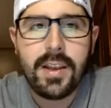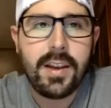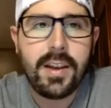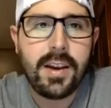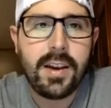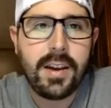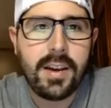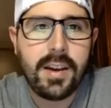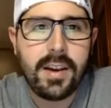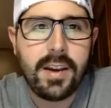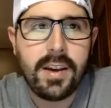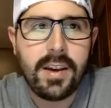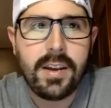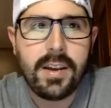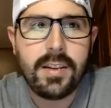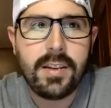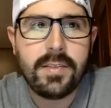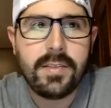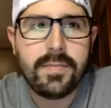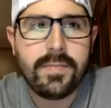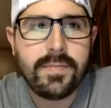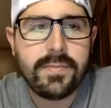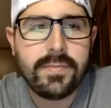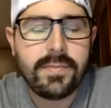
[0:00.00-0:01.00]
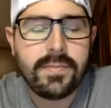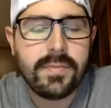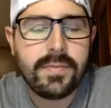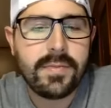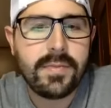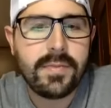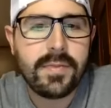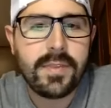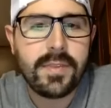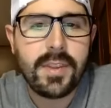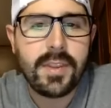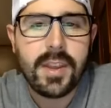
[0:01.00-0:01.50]
Uh,
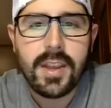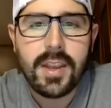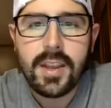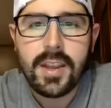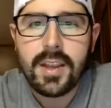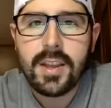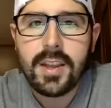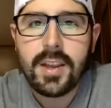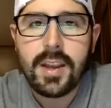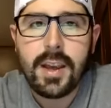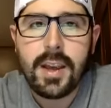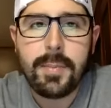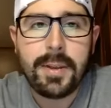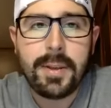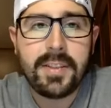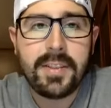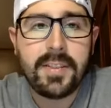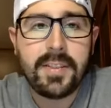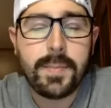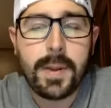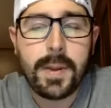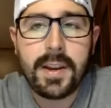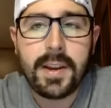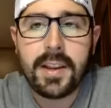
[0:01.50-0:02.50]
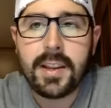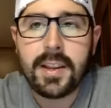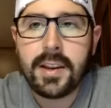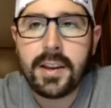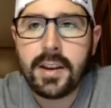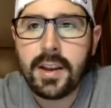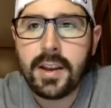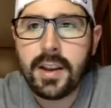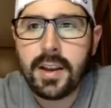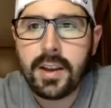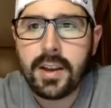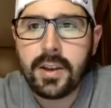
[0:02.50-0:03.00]
I've been spending
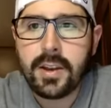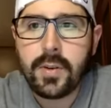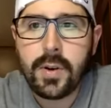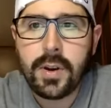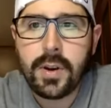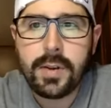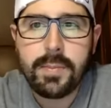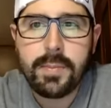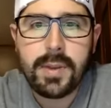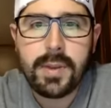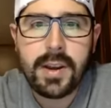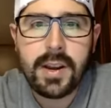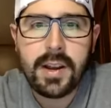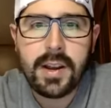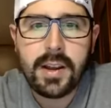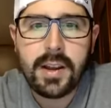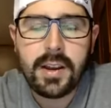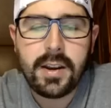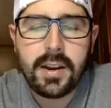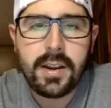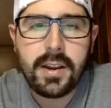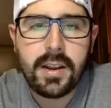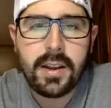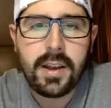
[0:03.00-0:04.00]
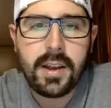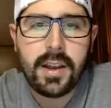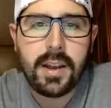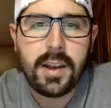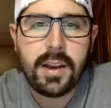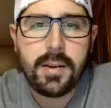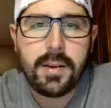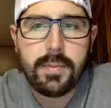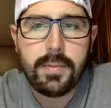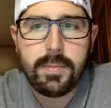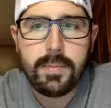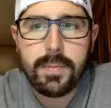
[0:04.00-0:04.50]
uh, quite a bit on
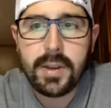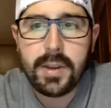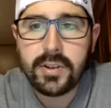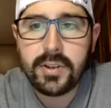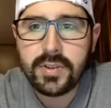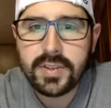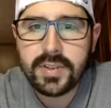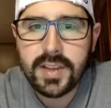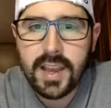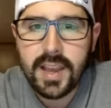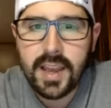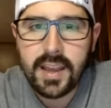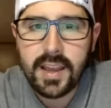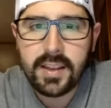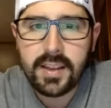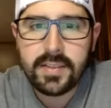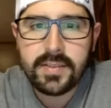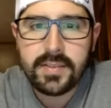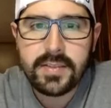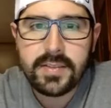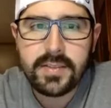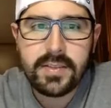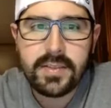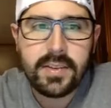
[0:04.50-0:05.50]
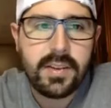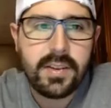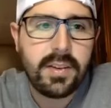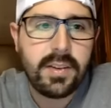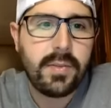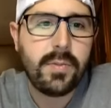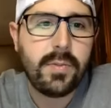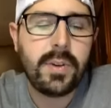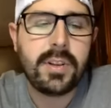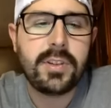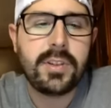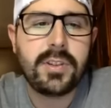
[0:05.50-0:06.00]
on Pinterest ads,
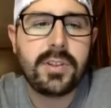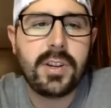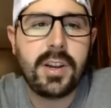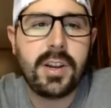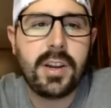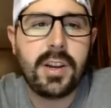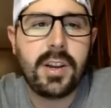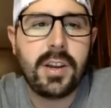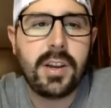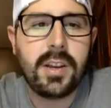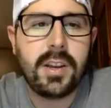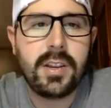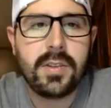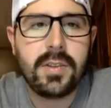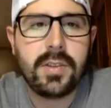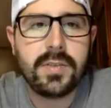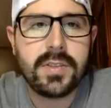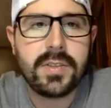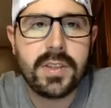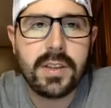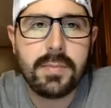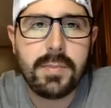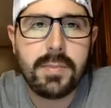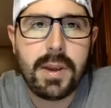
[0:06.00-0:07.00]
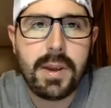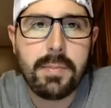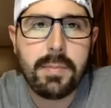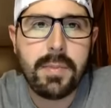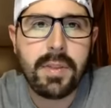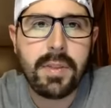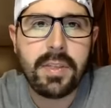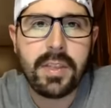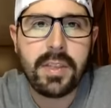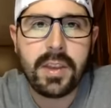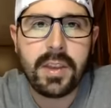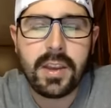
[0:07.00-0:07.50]
which uh, you'll see in my
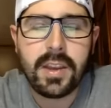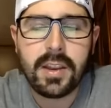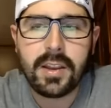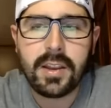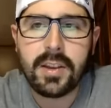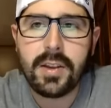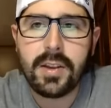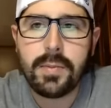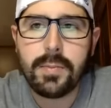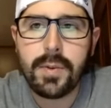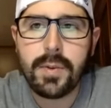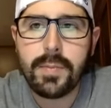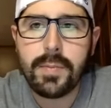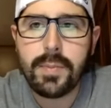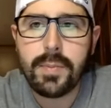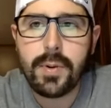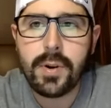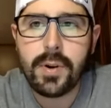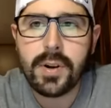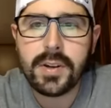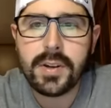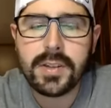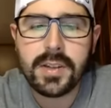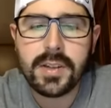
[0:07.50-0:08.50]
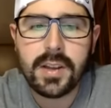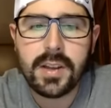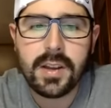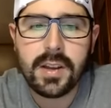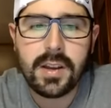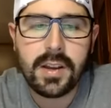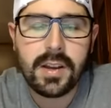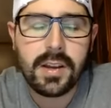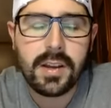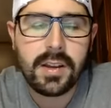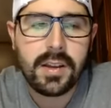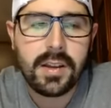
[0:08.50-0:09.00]
monthly income report,
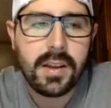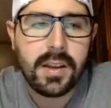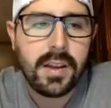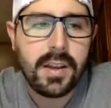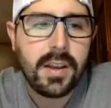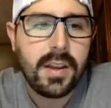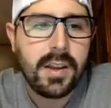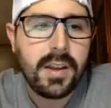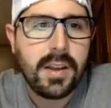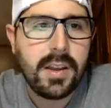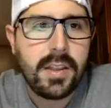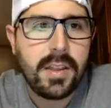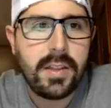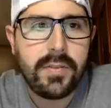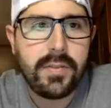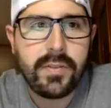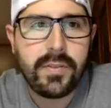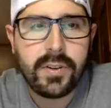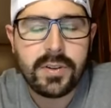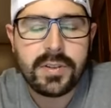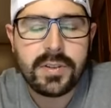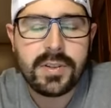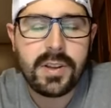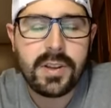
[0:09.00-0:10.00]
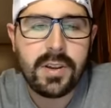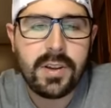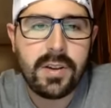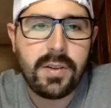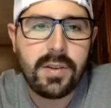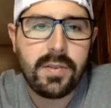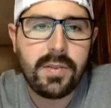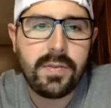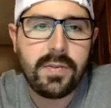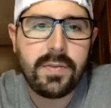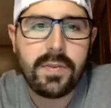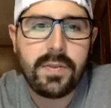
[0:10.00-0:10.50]
uh, the first
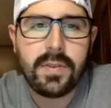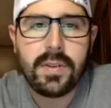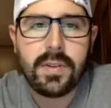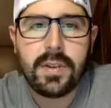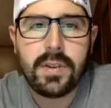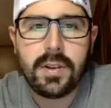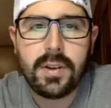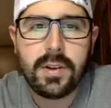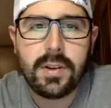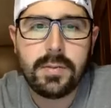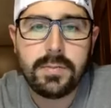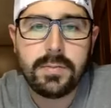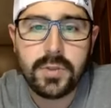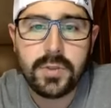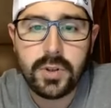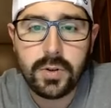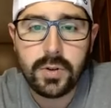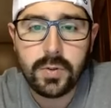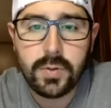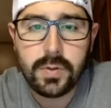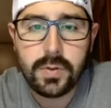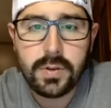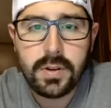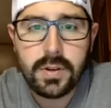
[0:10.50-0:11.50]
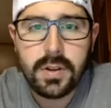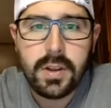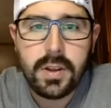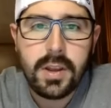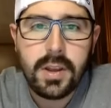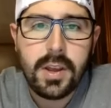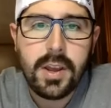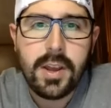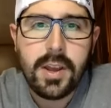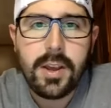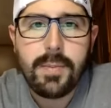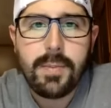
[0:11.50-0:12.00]
of um, June,
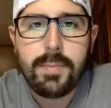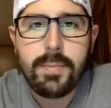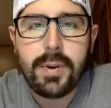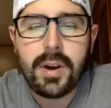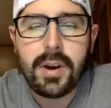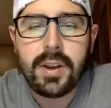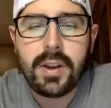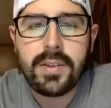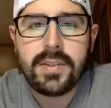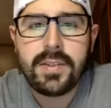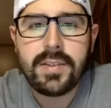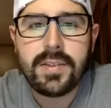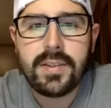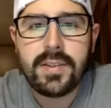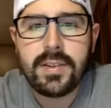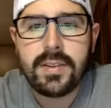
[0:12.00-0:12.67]
but